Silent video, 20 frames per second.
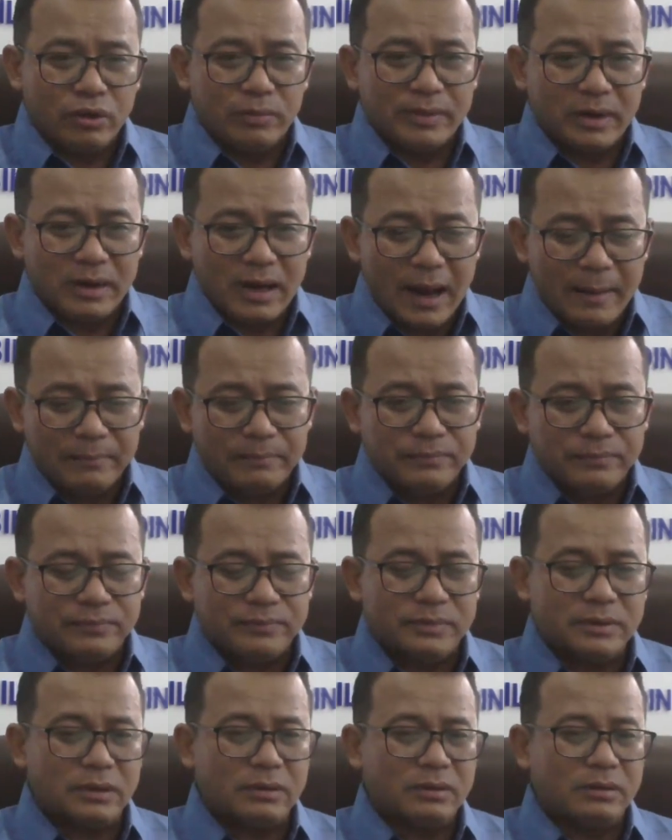of the life,
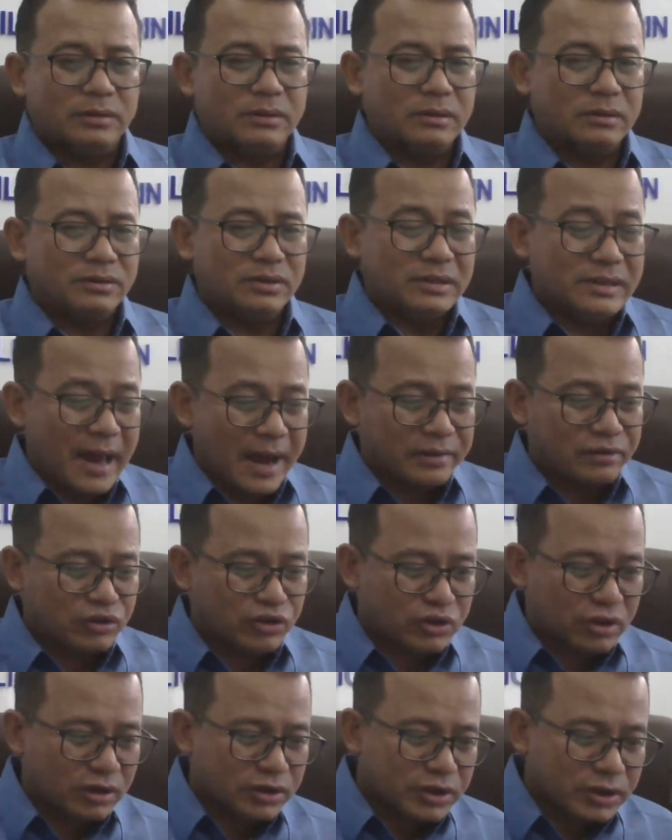the design
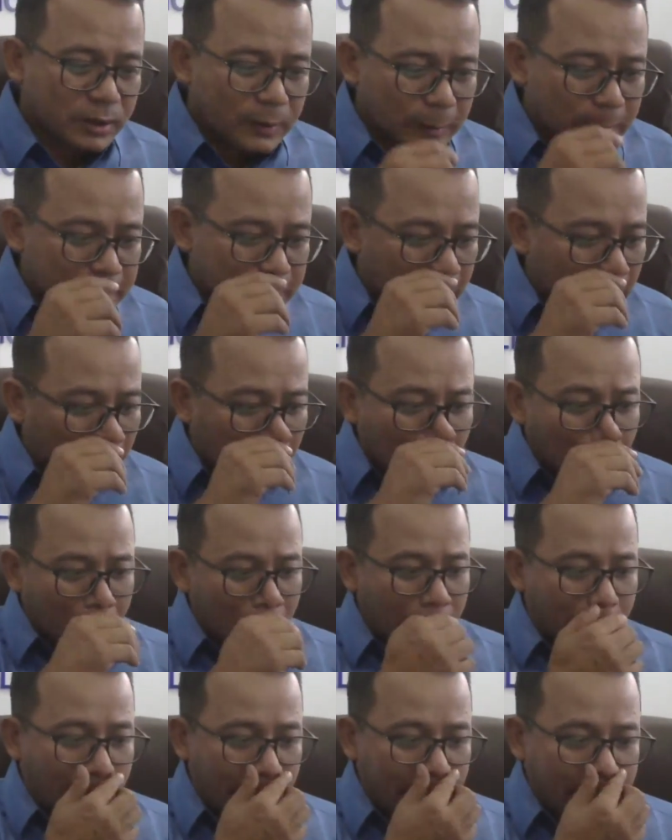structure also,
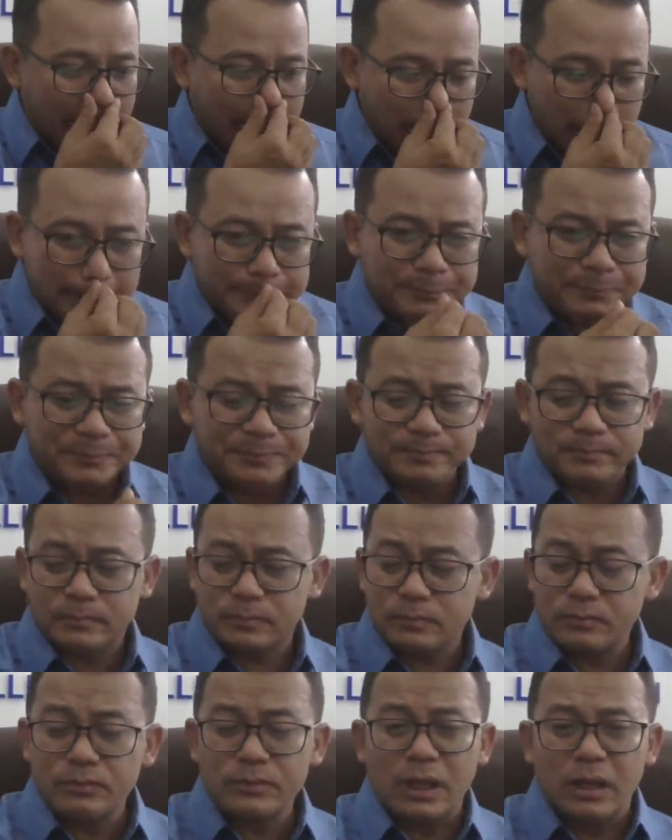and
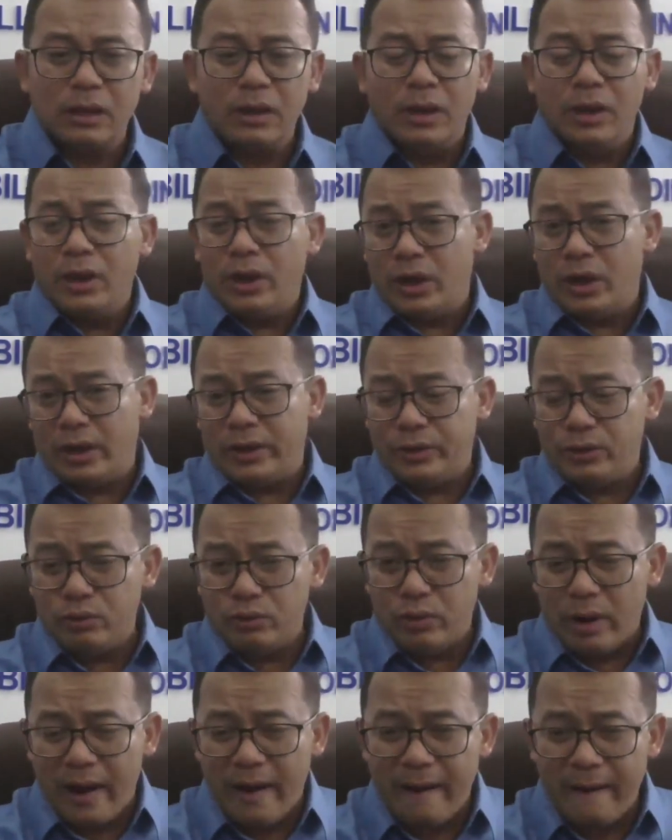you
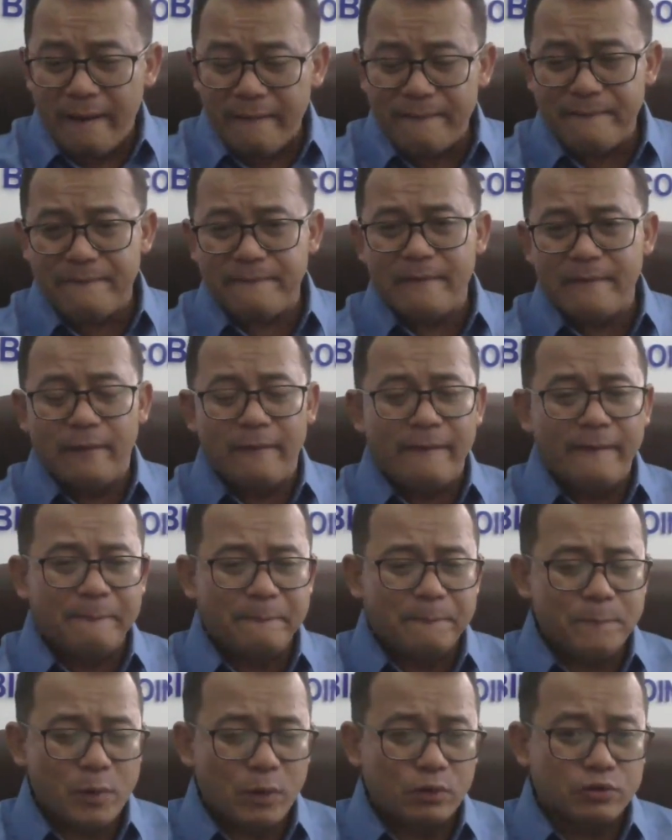have
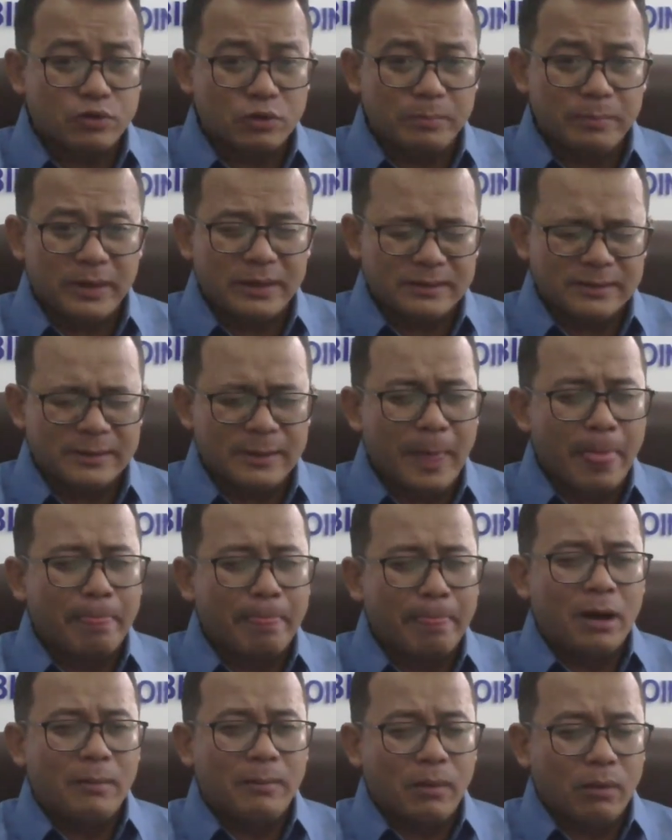also mentioned
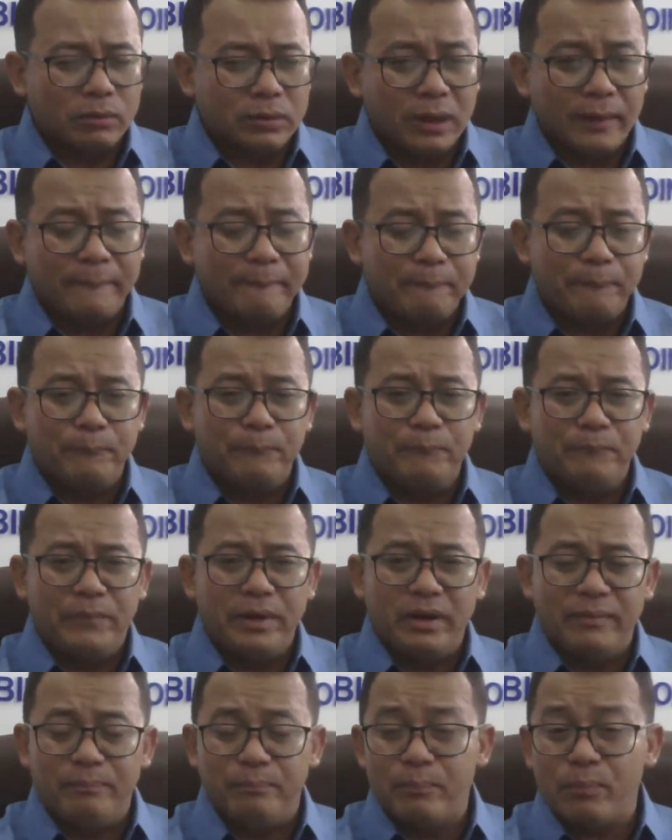about the
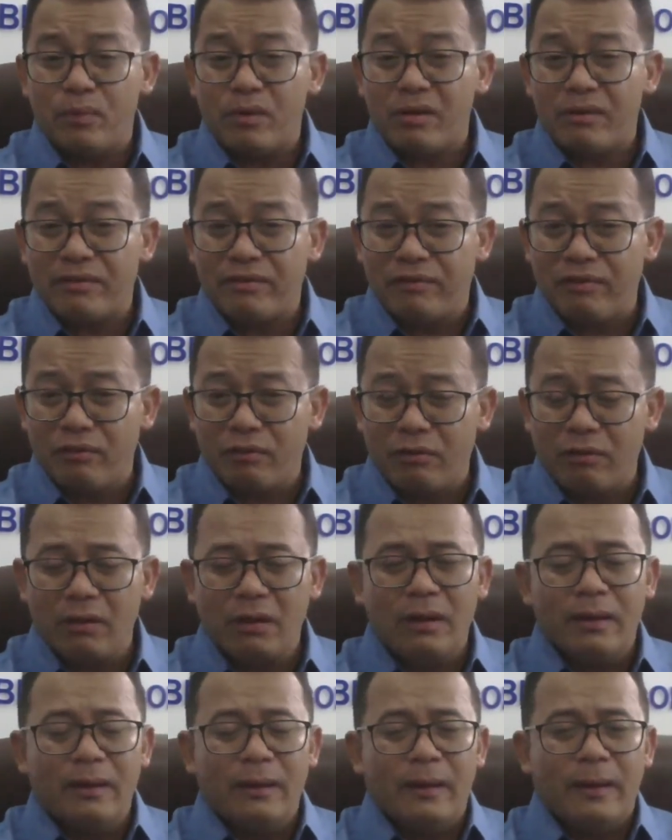very powerful
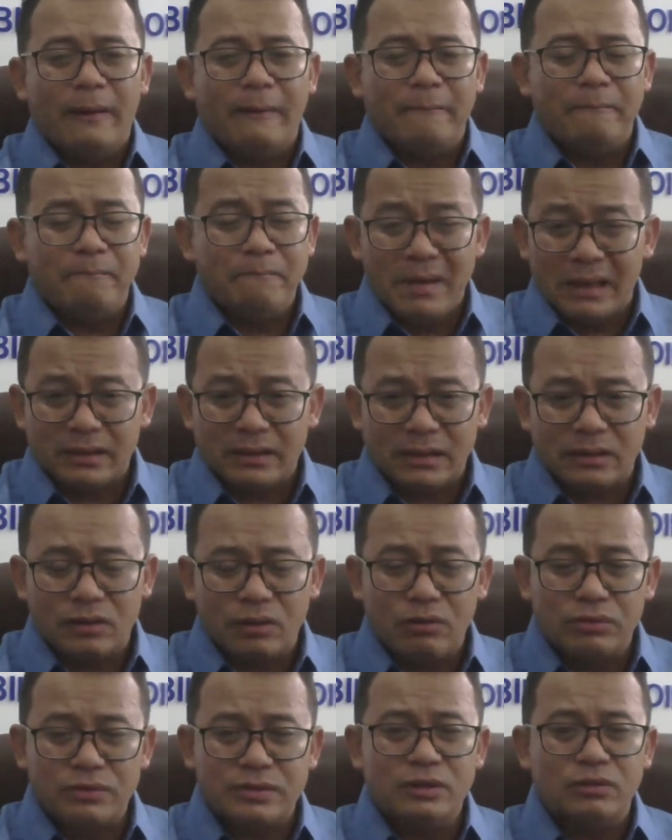
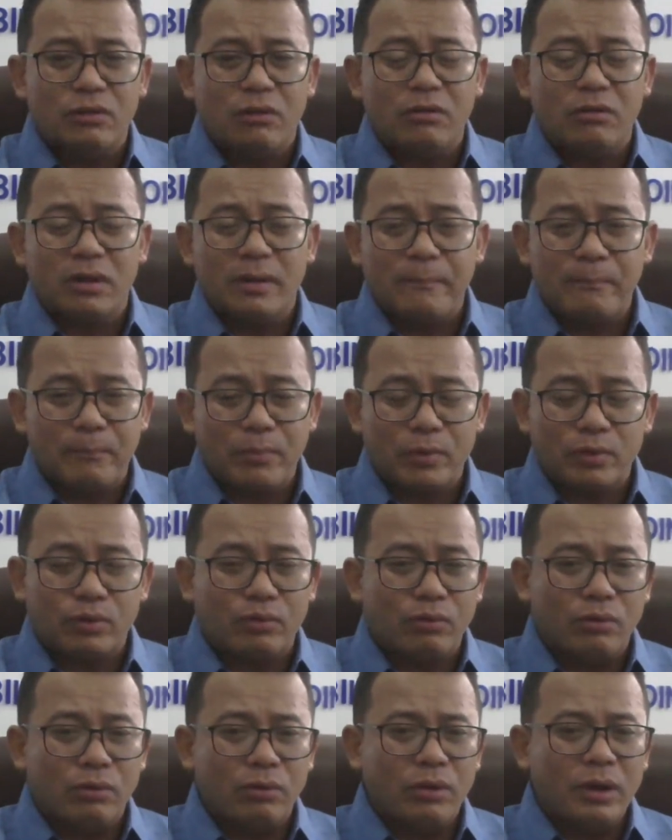methodology or the
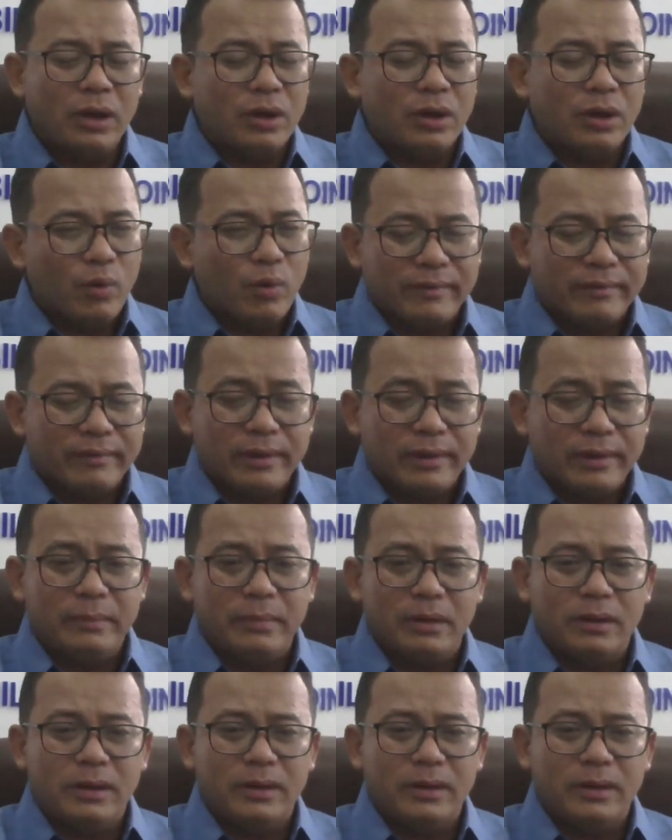protocol, whatever it